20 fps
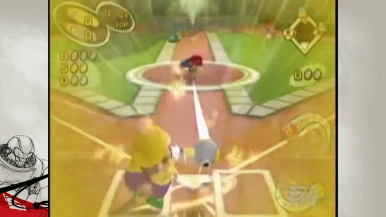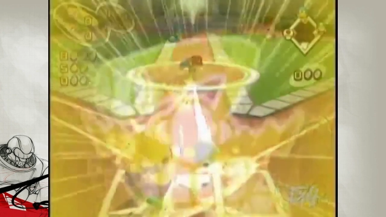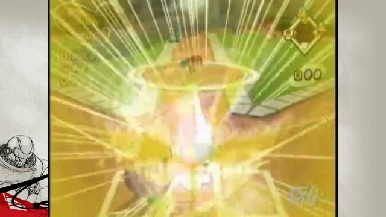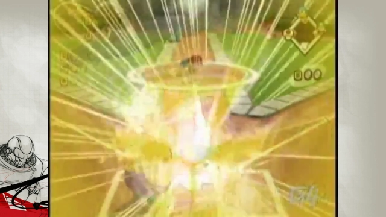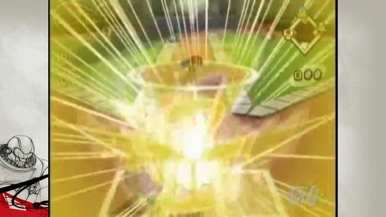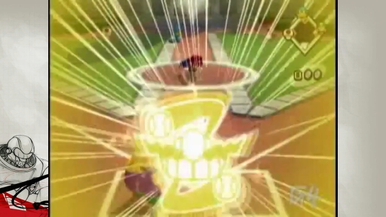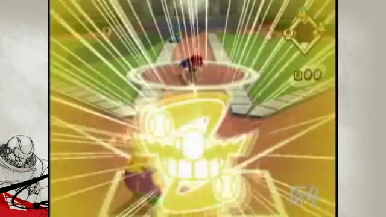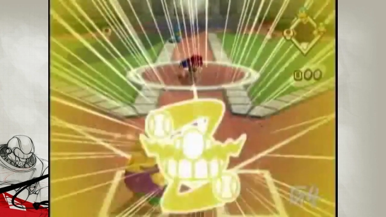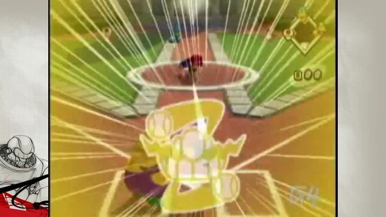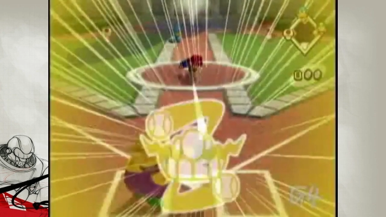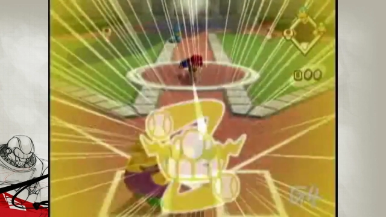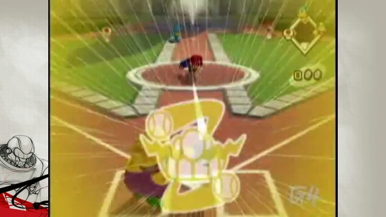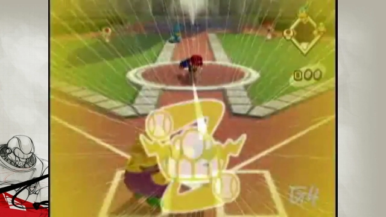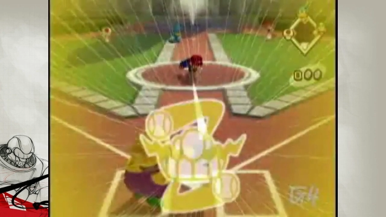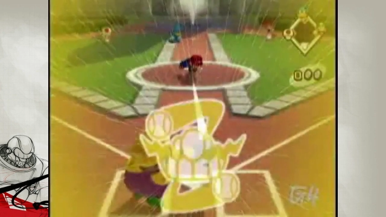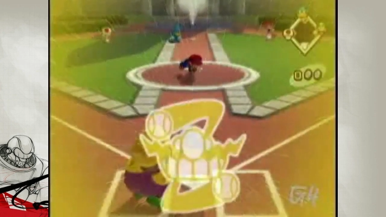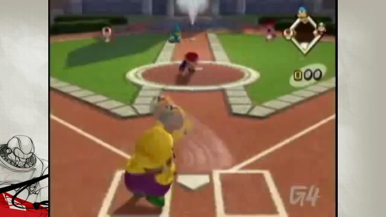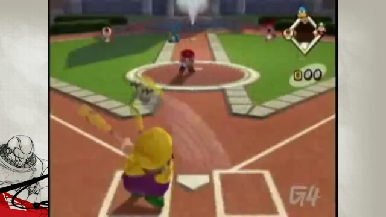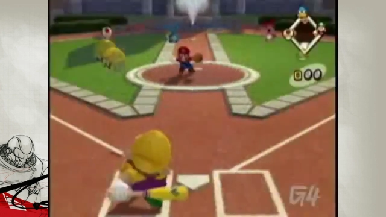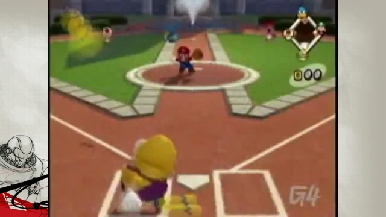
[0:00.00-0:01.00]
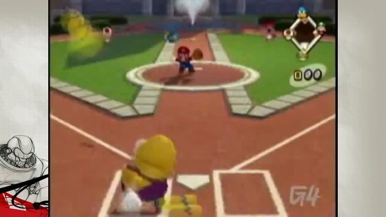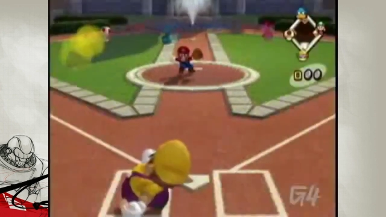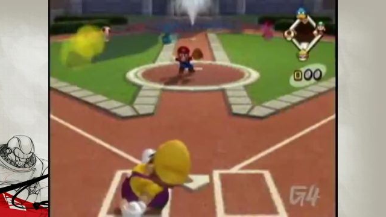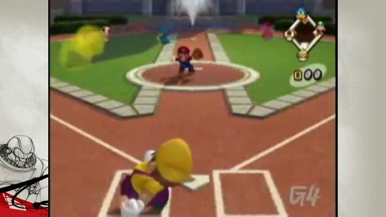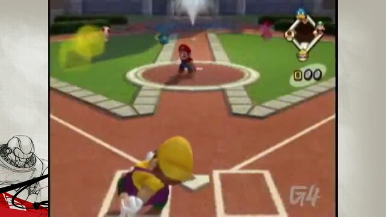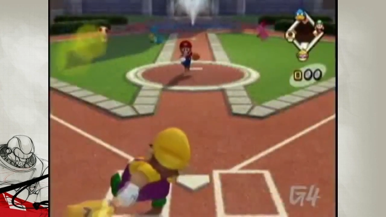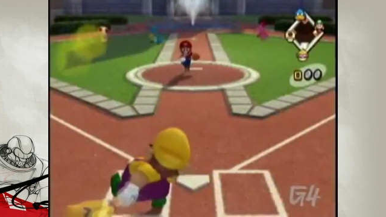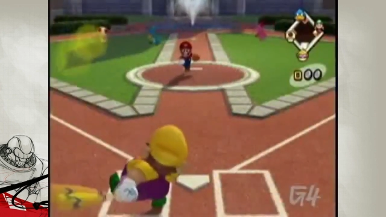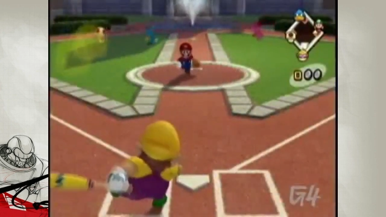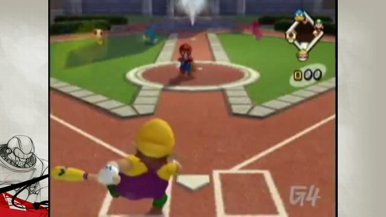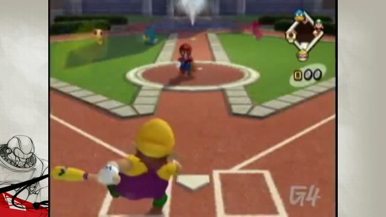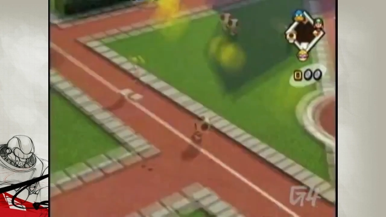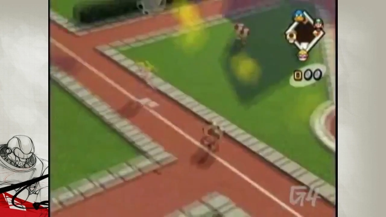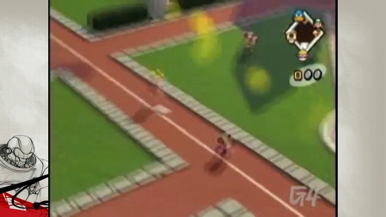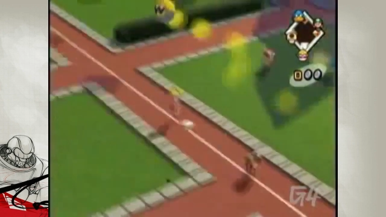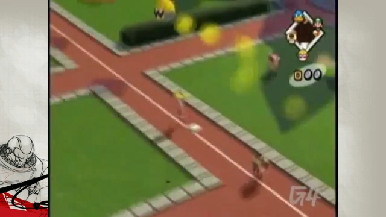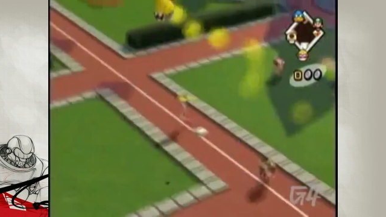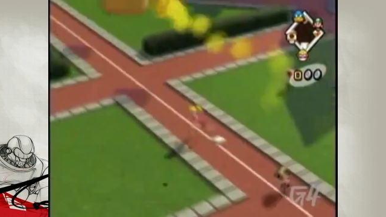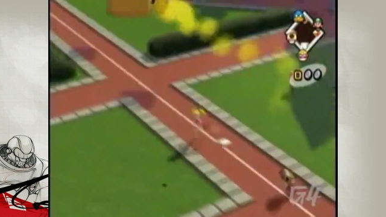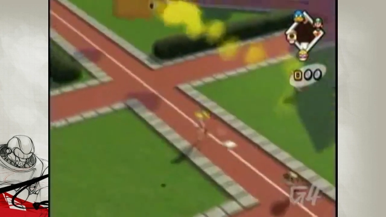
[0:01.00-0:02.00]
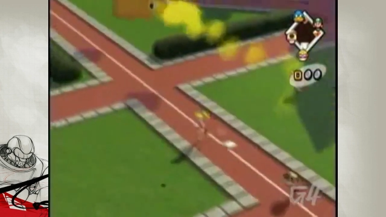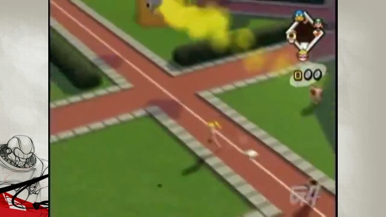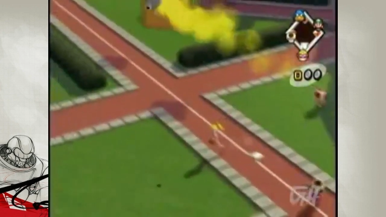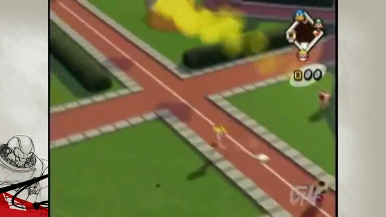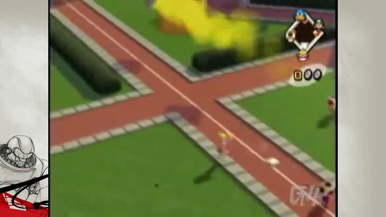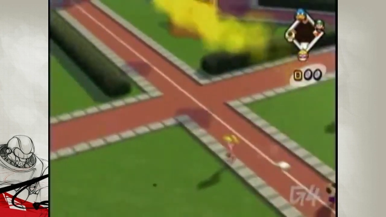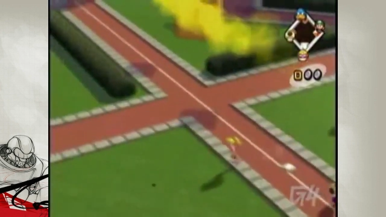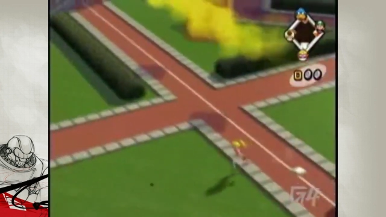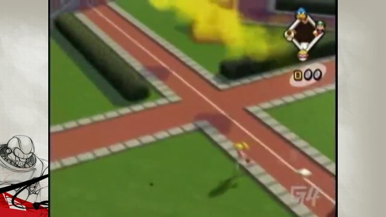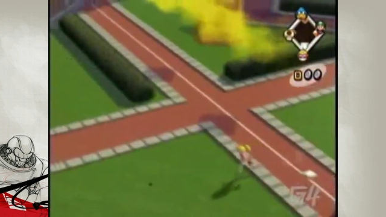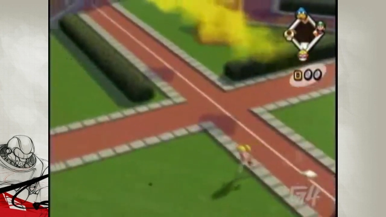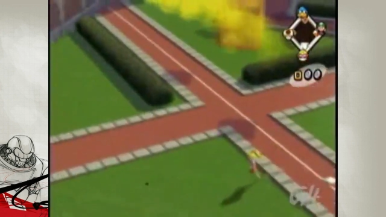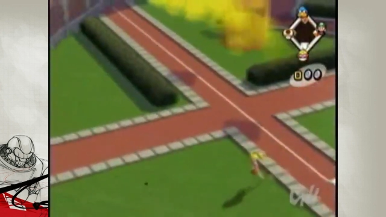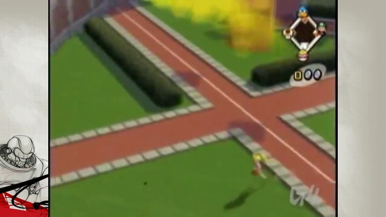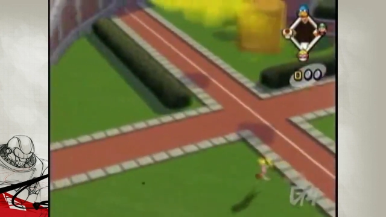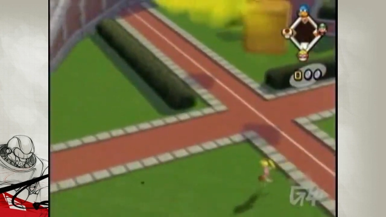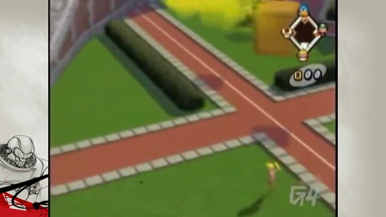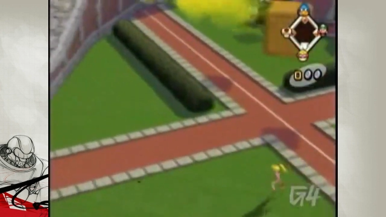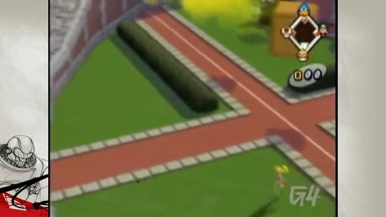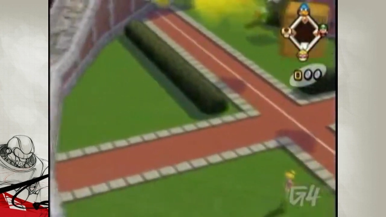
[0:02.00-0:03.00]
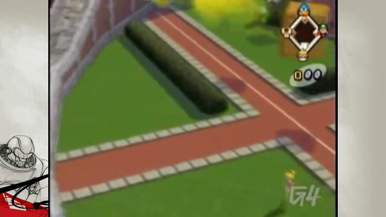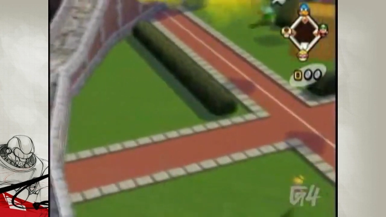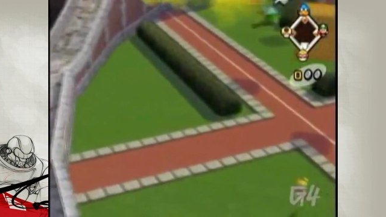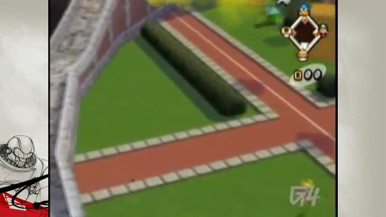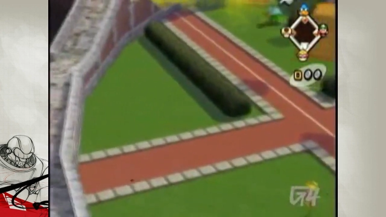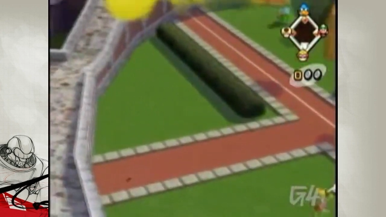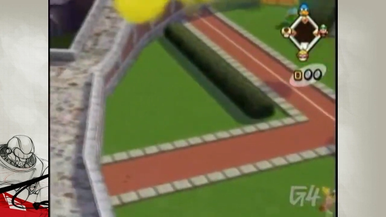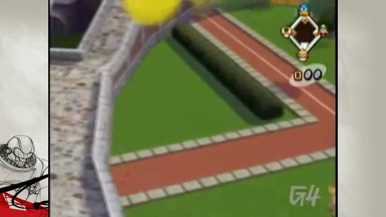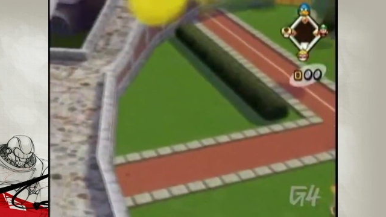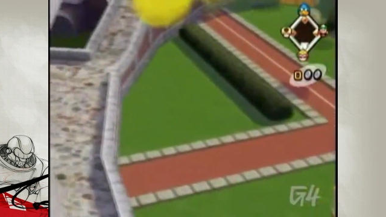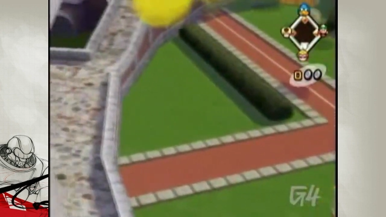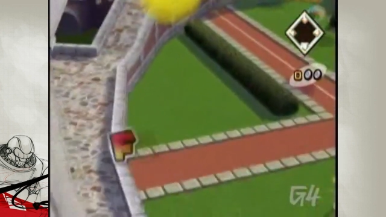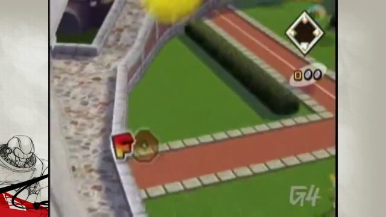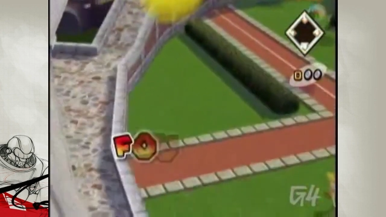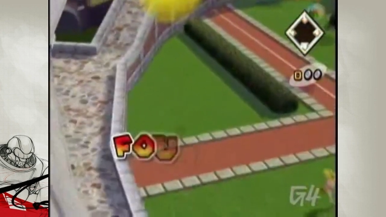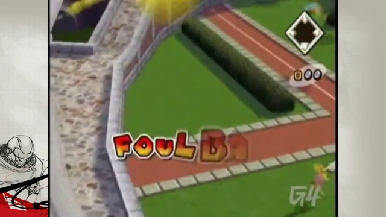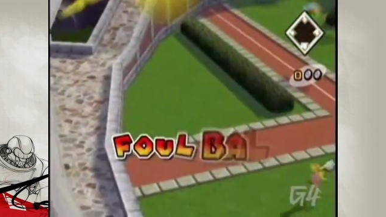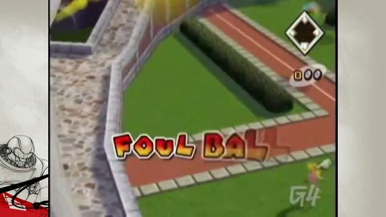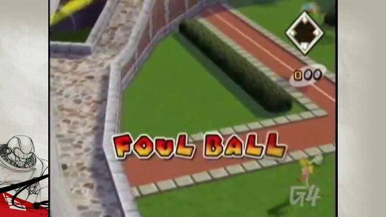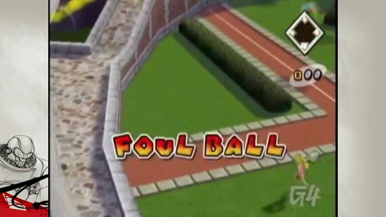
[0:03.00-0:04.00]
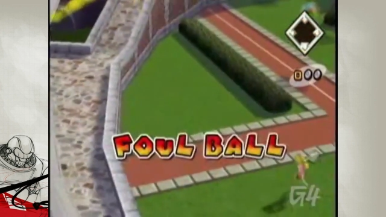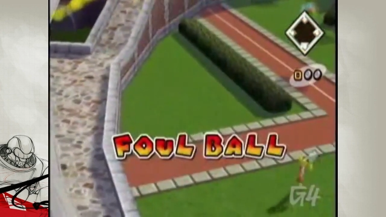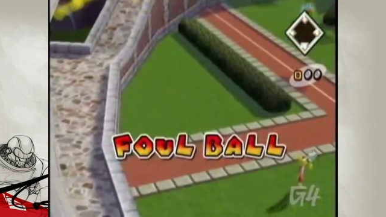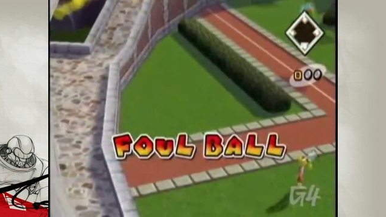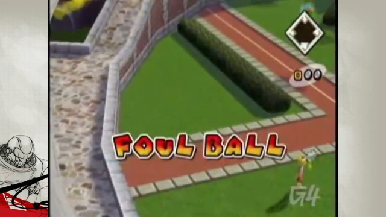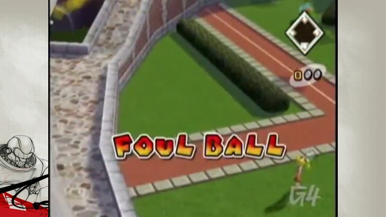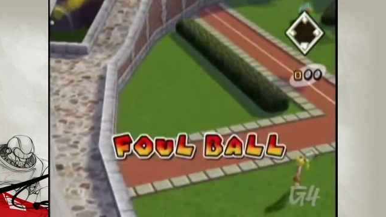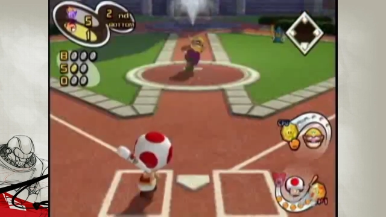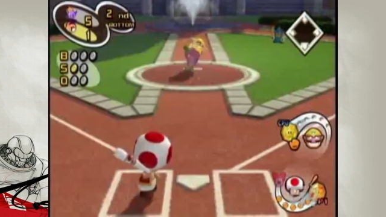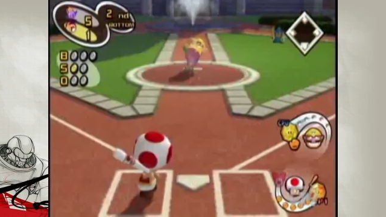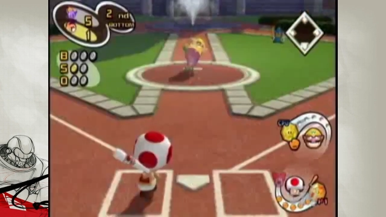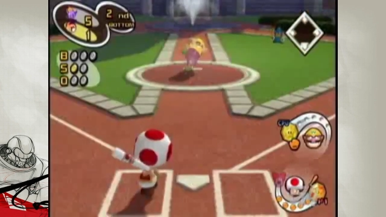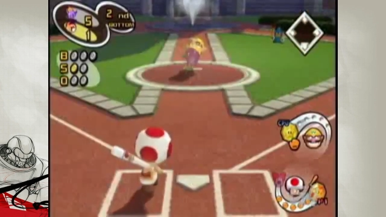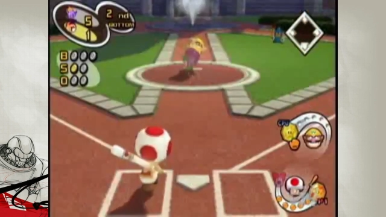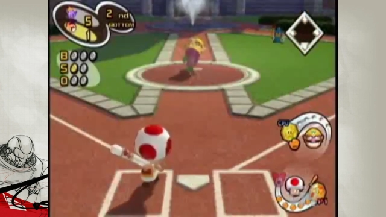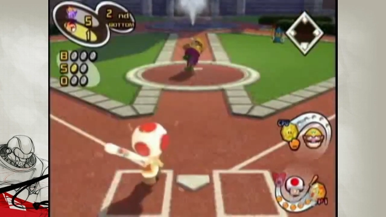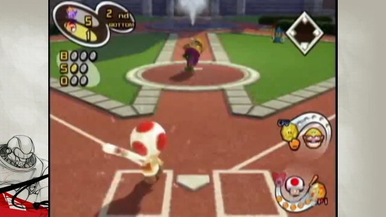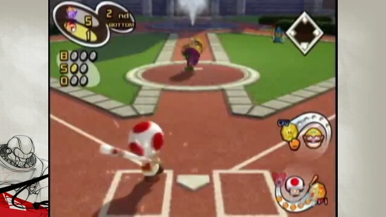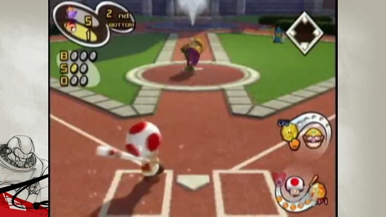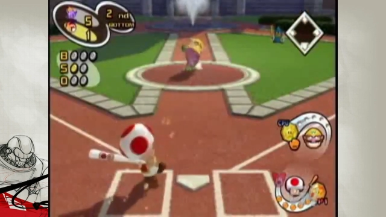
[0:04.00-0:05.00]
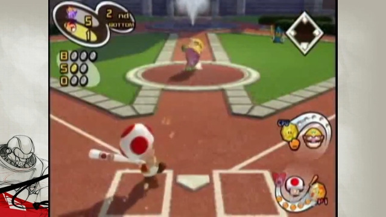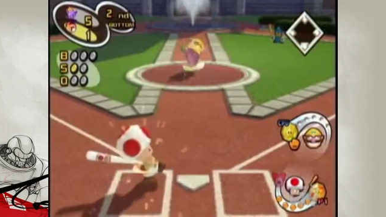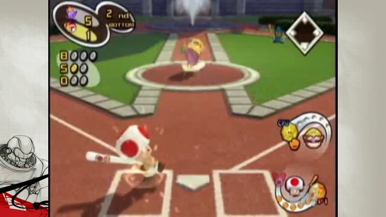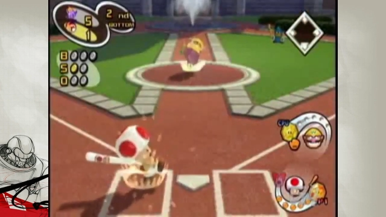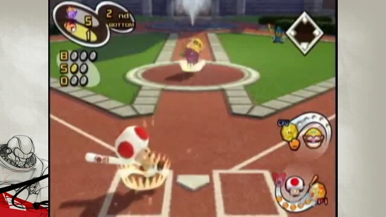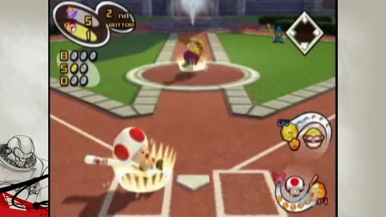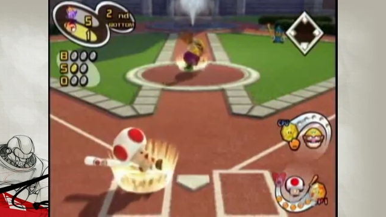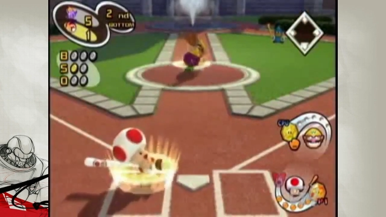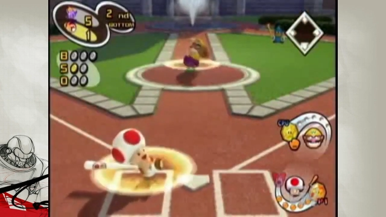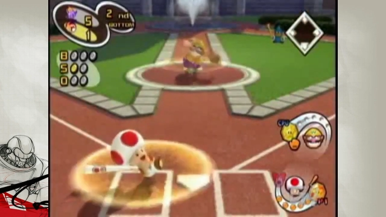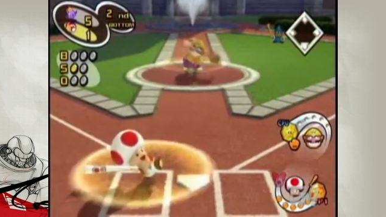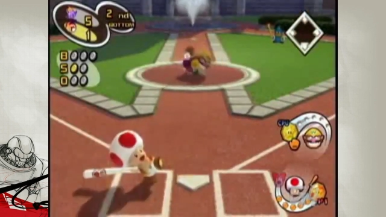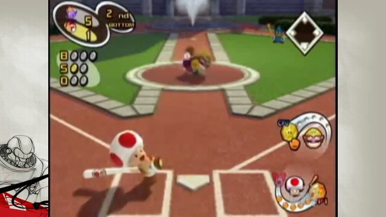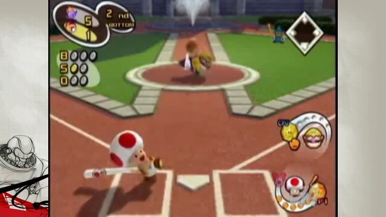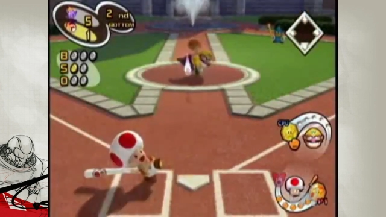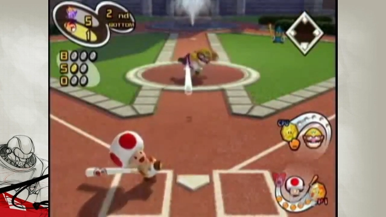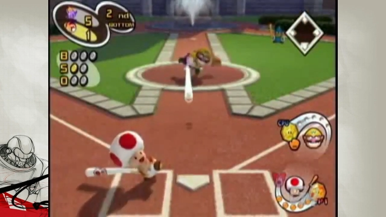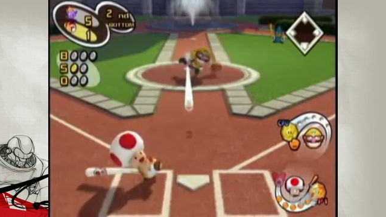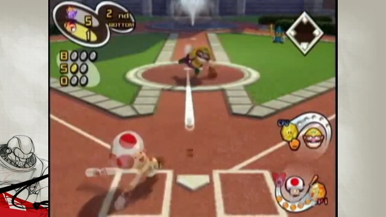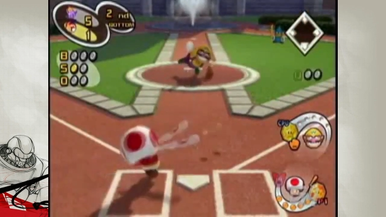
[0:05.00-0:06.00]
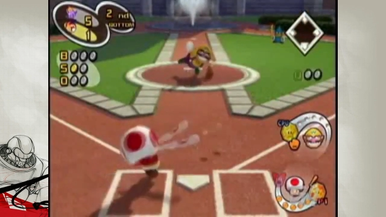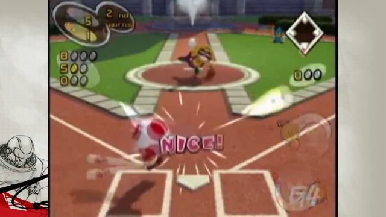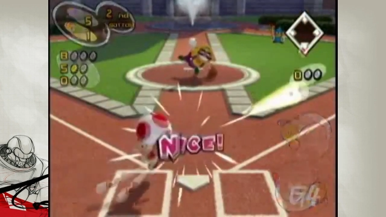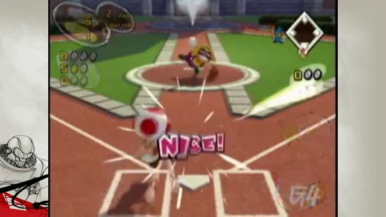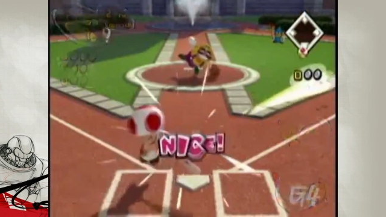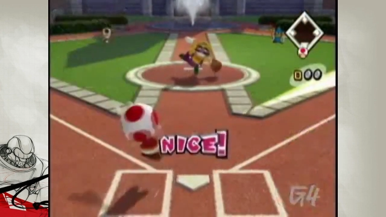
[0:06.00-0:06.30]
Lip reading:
[unreadable: no face in view]